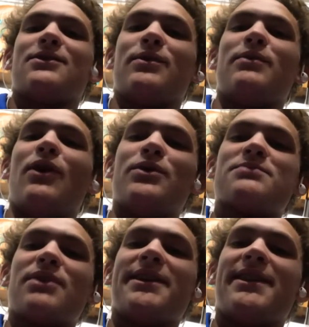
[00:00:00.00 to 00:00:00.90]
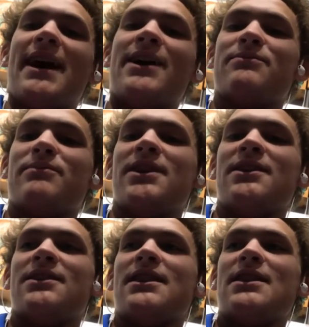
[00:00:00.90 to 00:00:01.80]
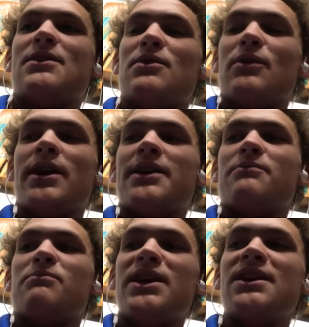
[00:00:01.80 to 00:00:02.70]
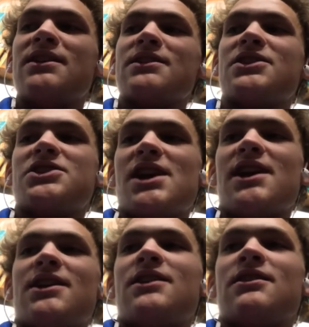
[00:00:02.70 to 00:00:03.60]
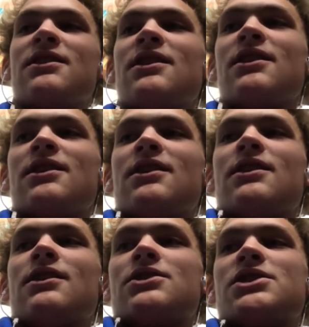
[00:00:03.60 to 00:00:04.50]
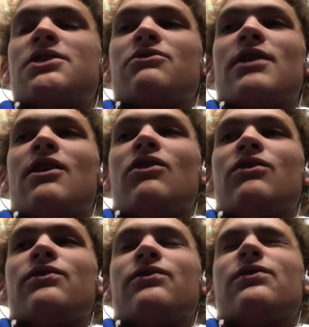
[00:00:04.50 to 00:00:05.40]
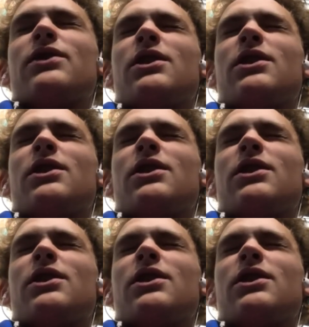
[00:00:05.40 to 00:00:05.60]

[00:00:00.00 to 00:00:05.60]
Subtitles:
We've always played that. We had me, Jaden, Ralph,